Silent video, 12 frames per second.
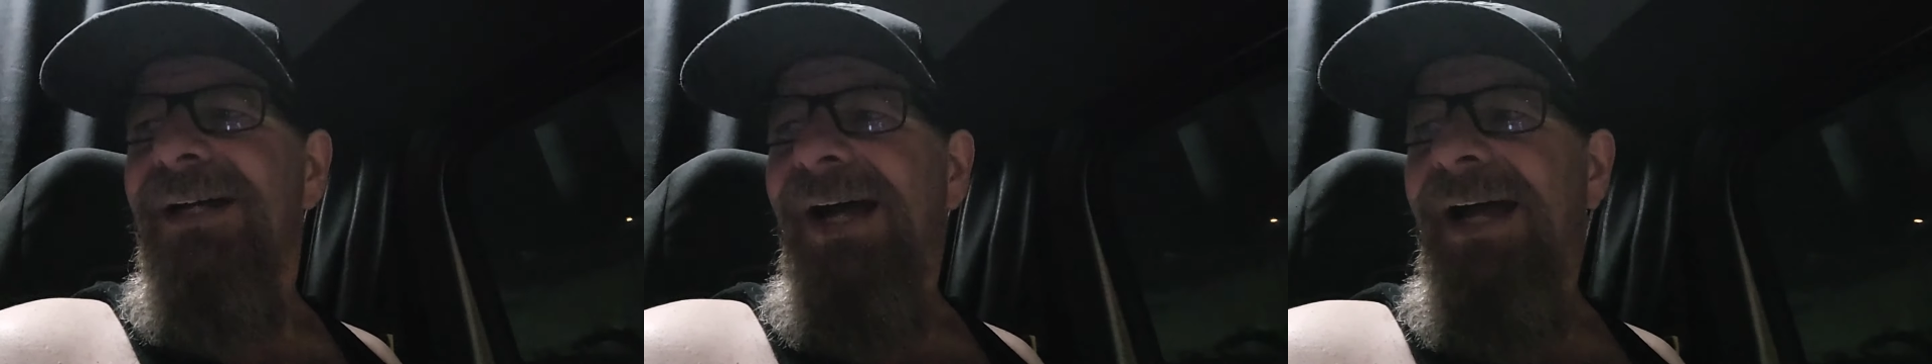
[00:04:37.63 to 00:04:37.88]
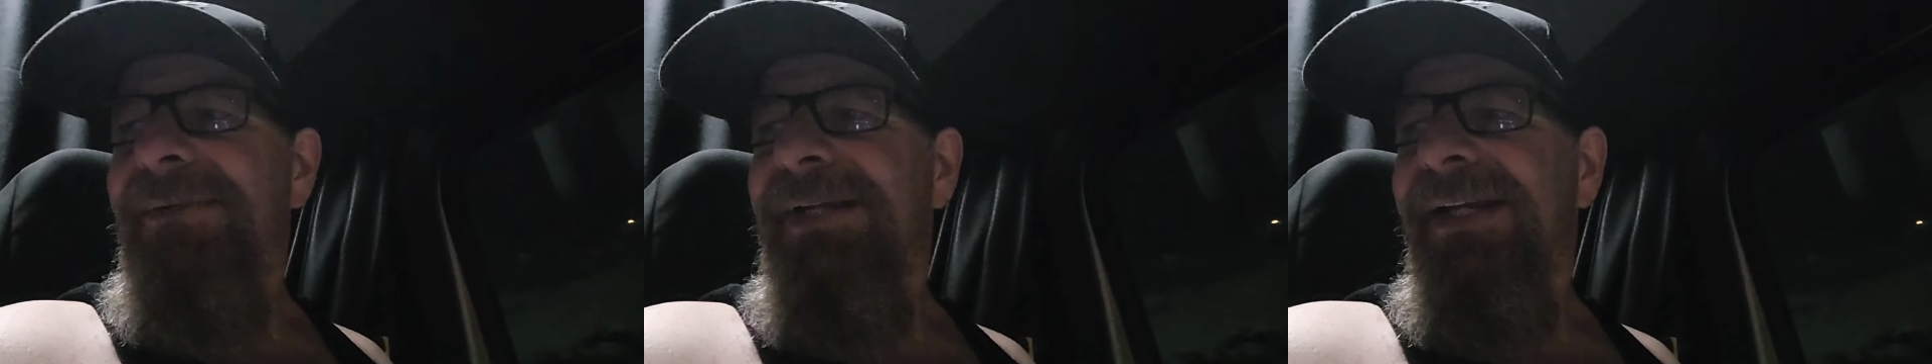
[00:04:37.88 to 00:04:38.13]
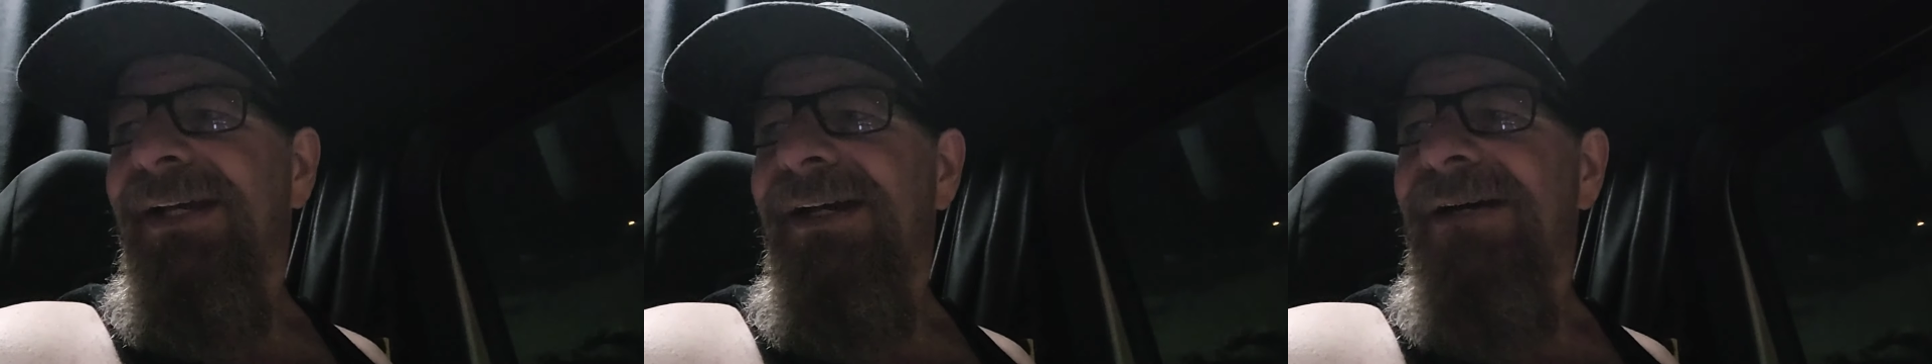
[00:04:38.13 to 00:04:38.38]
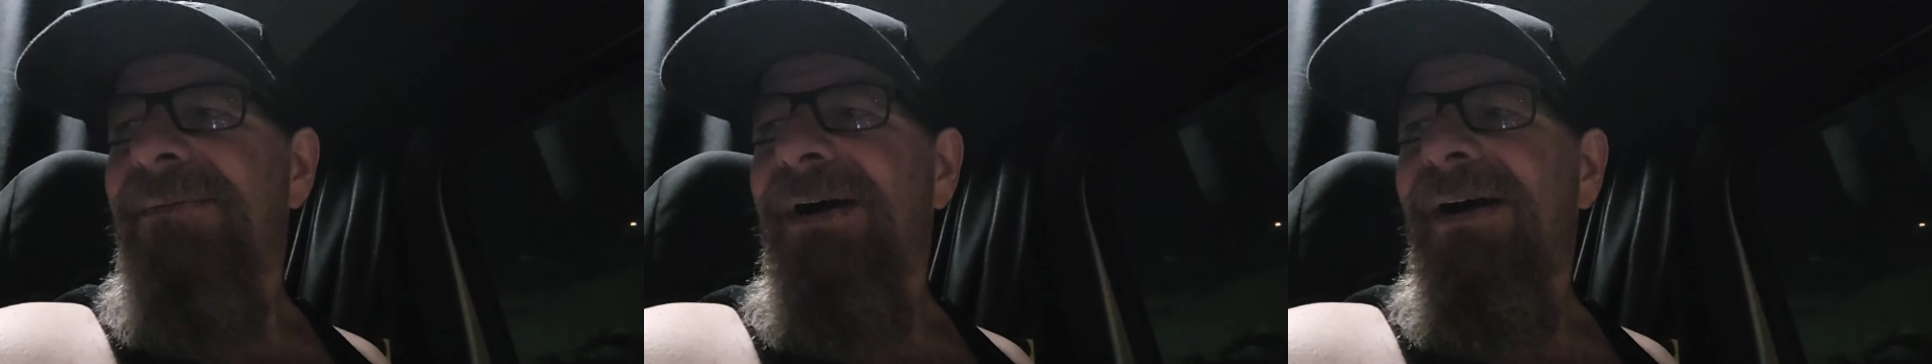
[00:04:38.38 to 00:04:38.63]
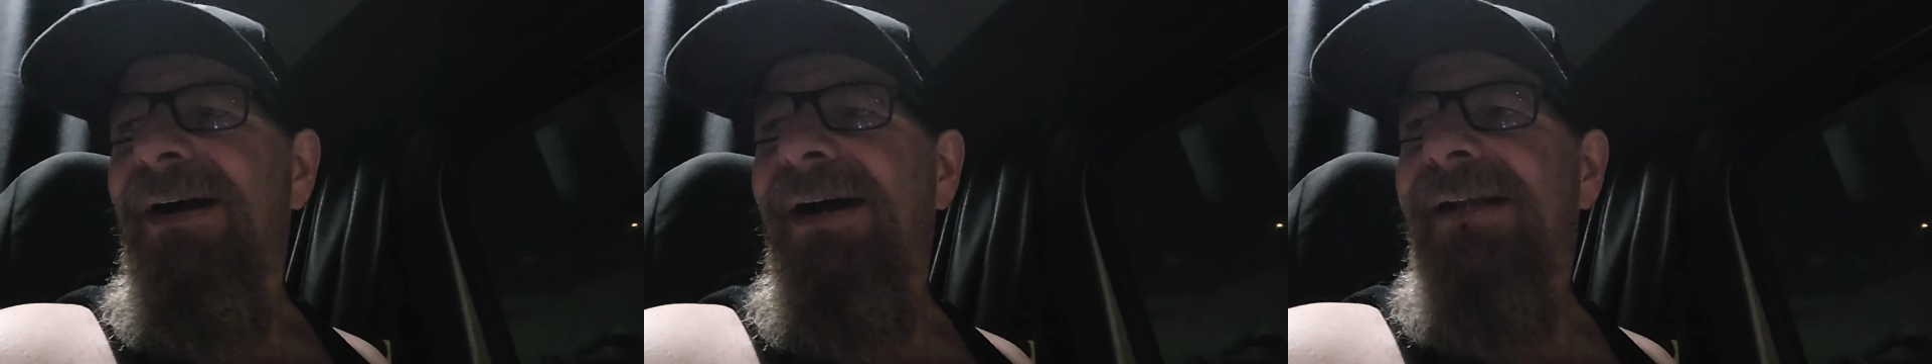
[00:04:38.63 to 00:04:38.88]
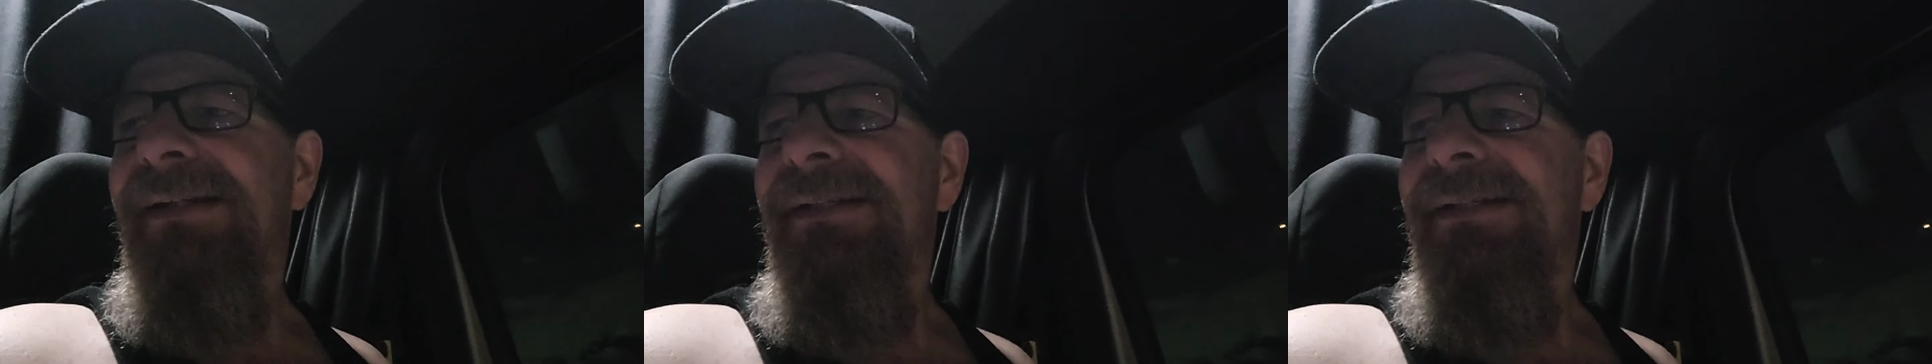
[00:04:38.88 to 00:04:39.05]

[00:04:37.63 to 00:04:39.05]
I mean, come on.